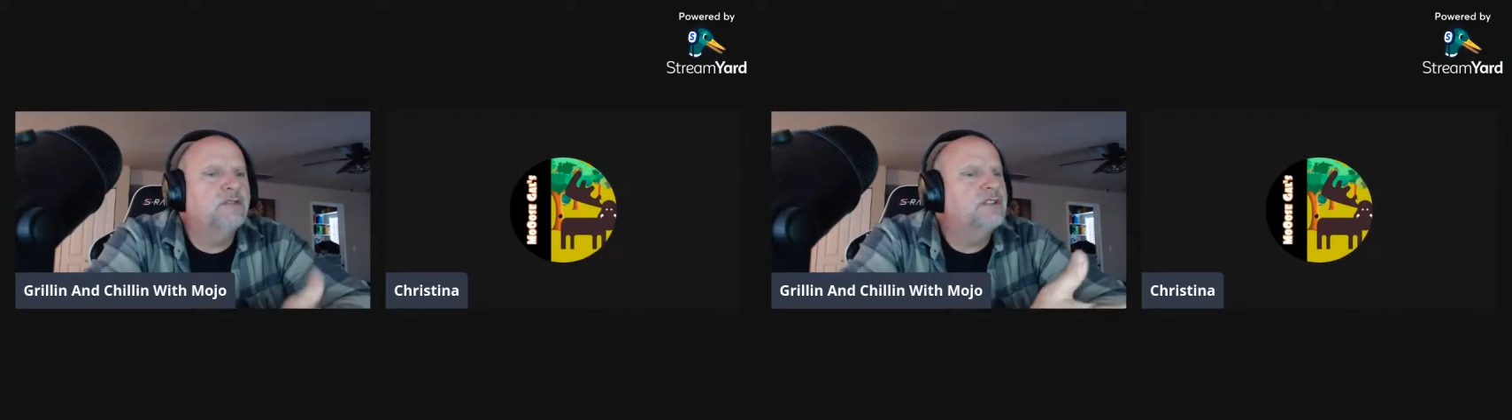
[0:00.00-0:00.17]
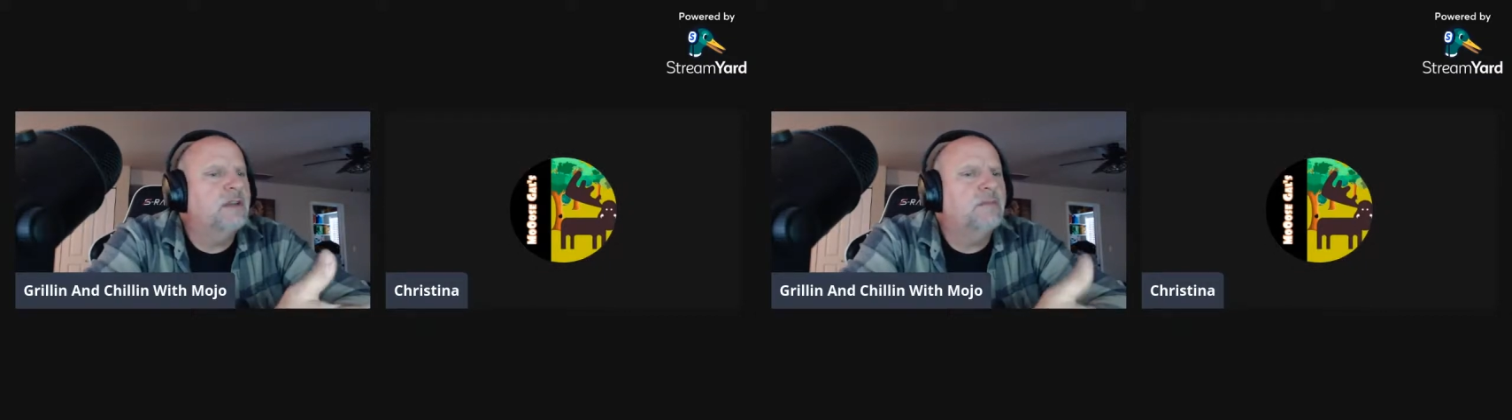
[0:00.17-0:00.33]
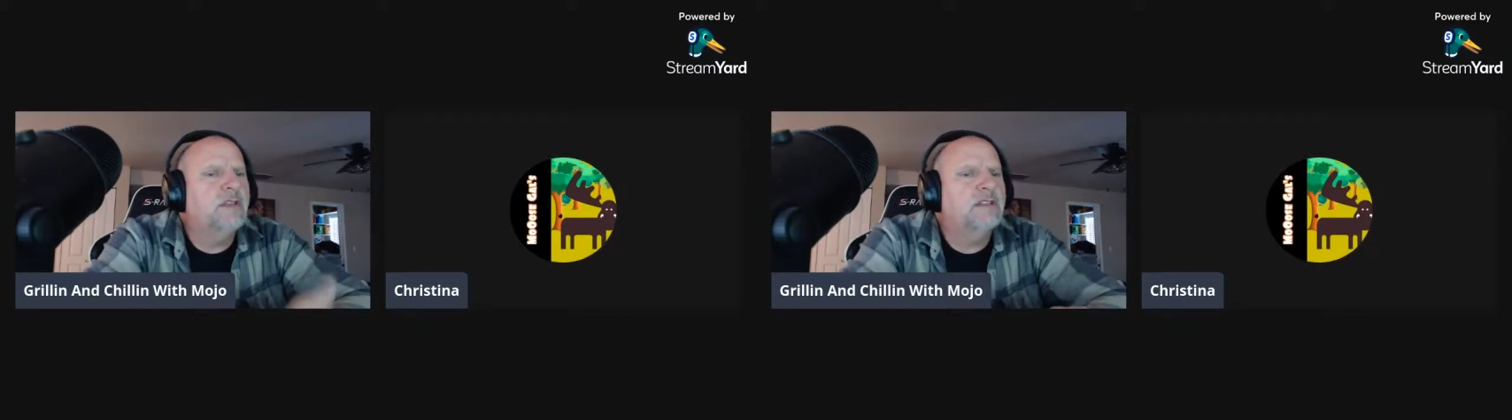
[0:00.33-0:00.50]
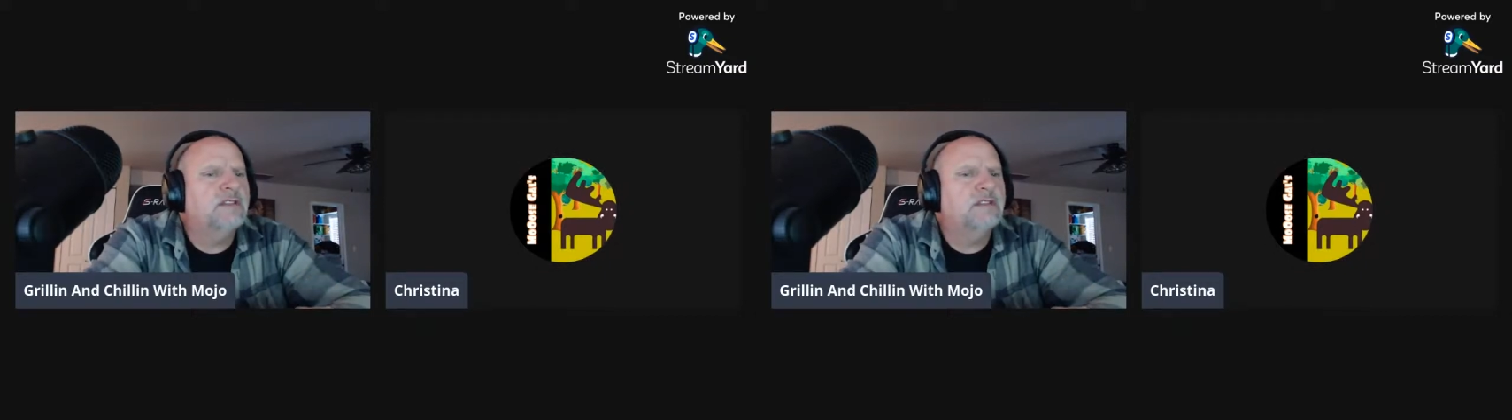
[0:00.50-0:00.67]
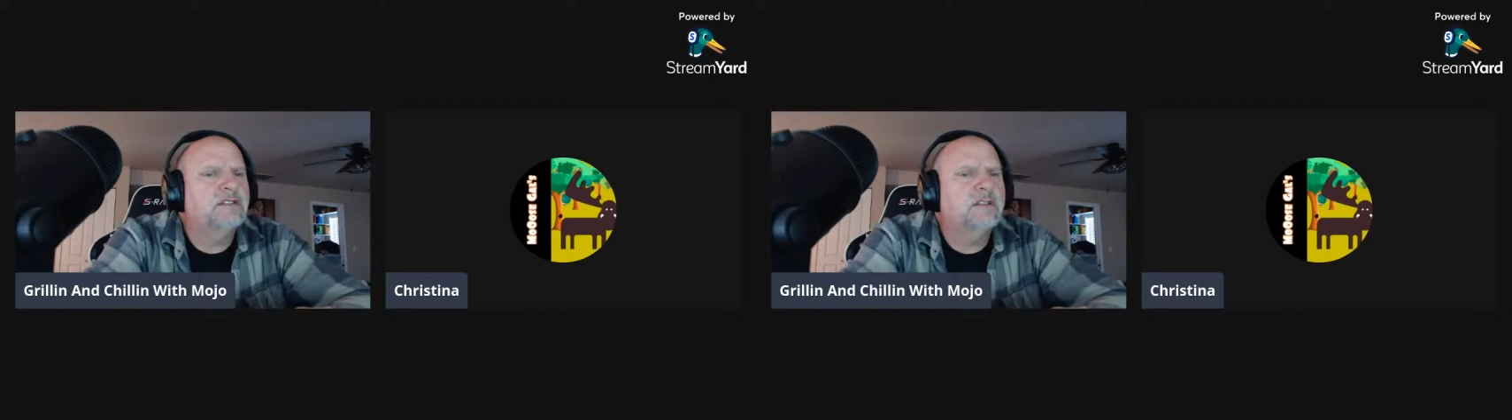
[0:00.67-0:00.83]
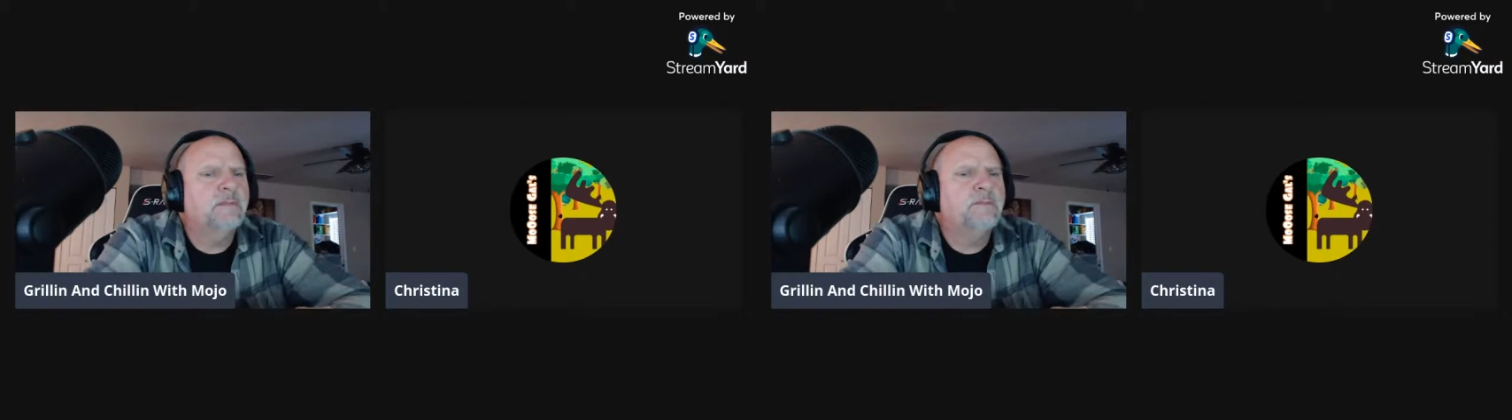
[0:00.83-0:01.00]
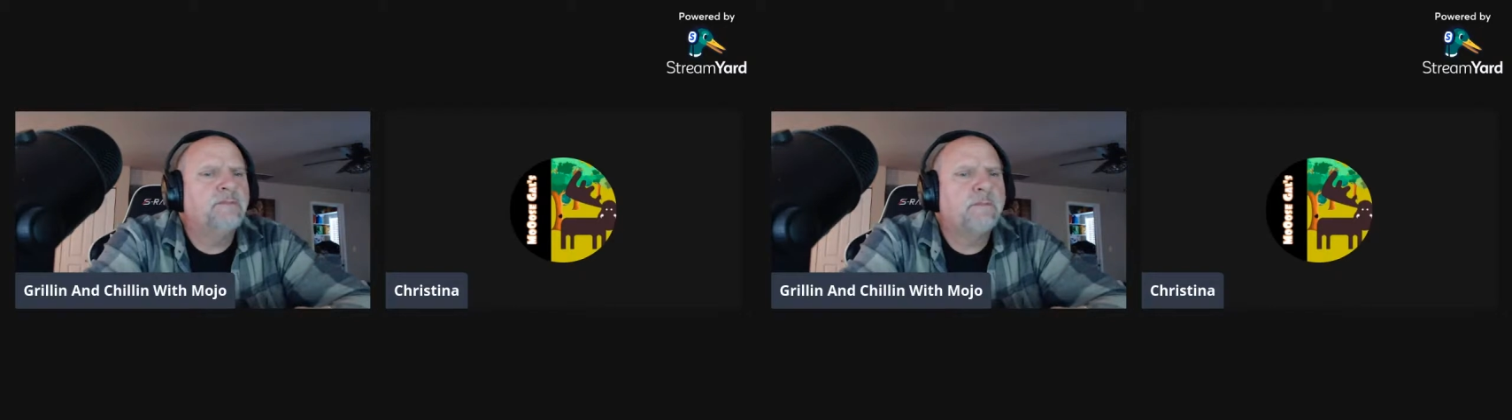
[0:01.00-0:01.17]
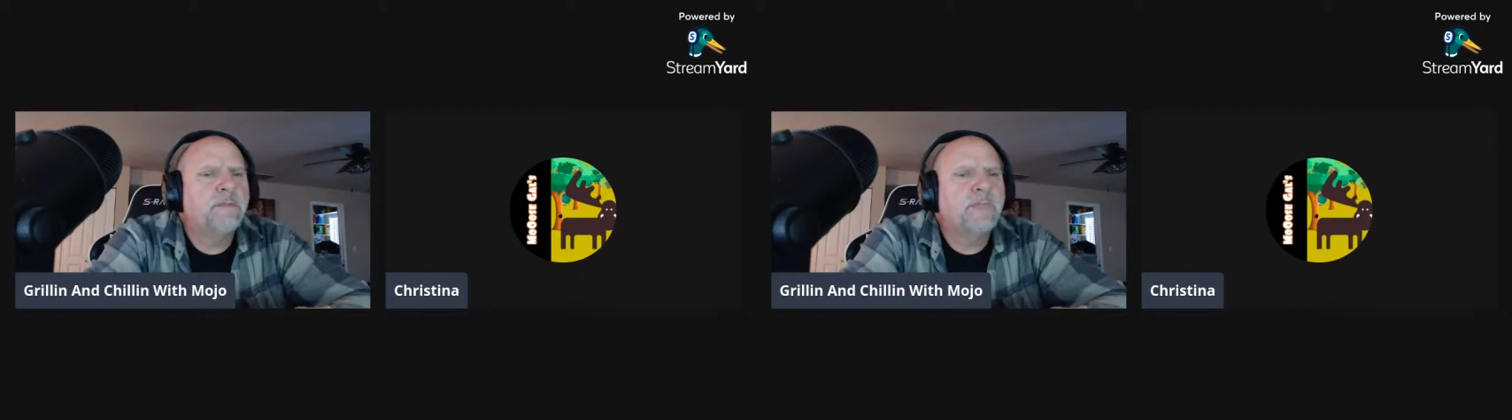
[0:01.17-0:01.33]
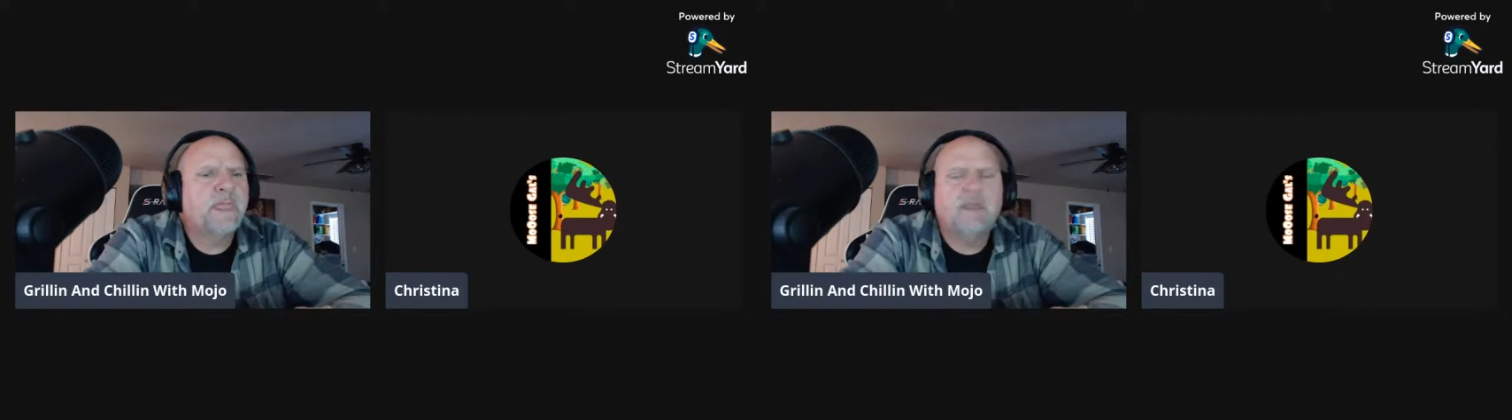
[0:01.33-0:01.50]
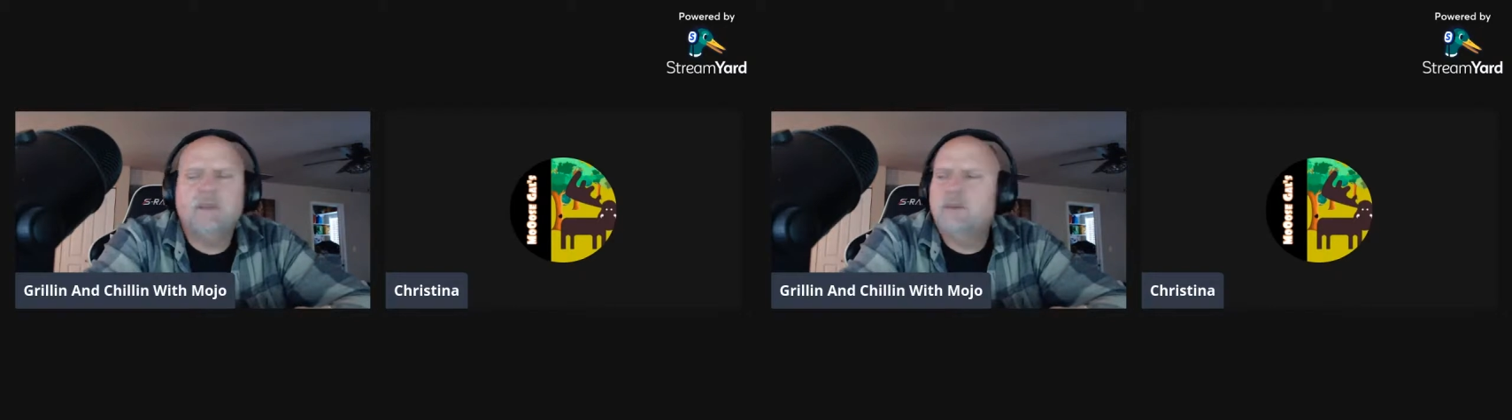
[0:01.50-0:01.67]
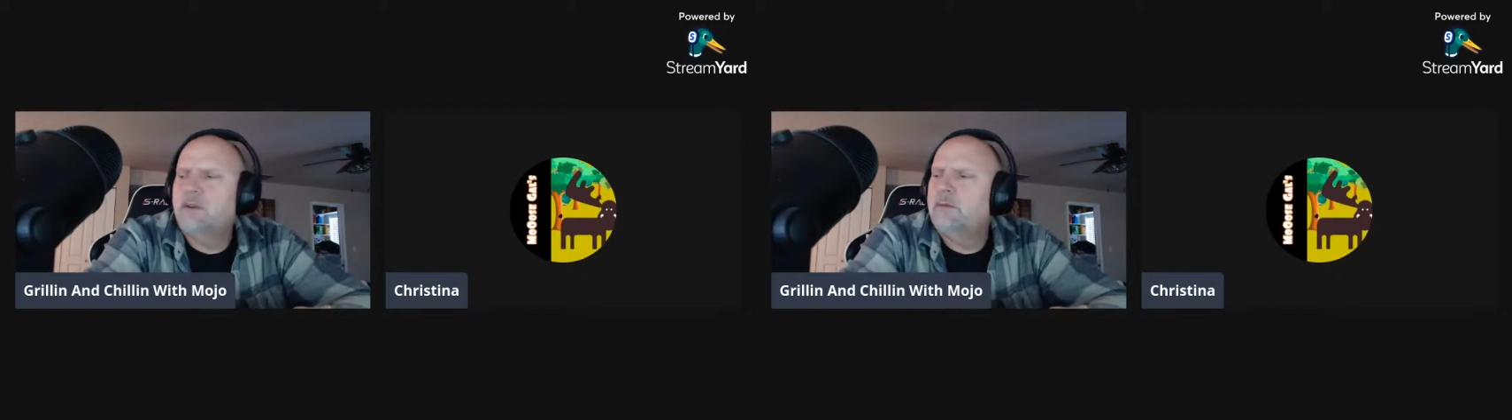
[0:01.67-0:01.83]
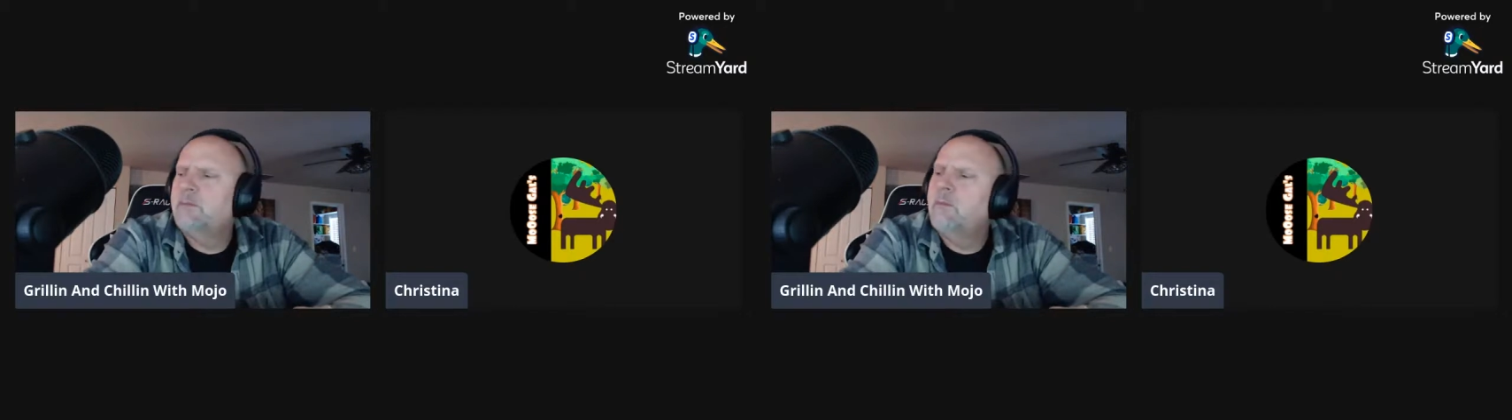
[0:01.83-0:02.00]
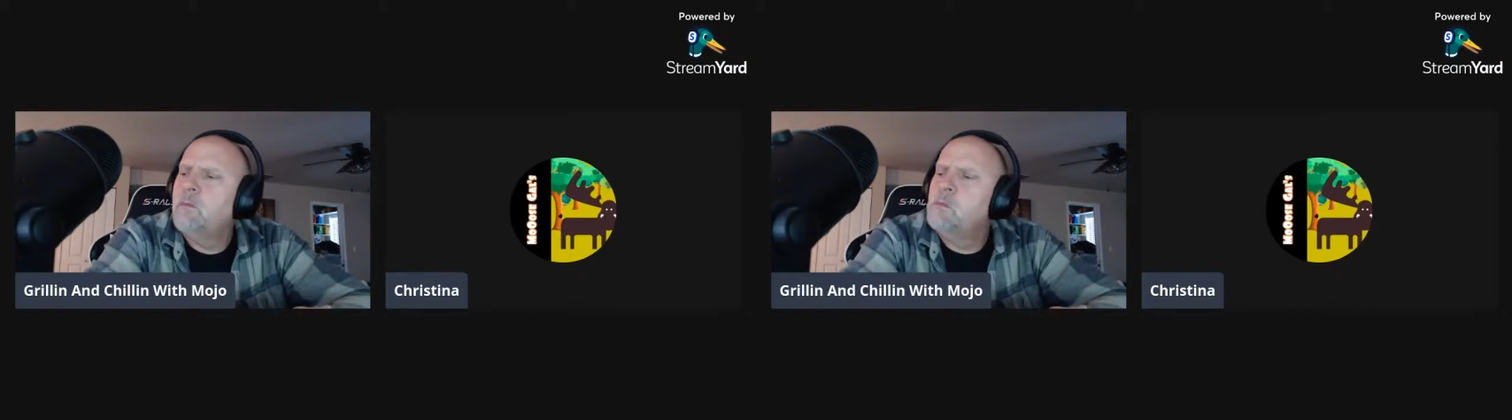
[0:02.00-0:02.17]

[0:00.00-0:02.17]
do something like this, you know?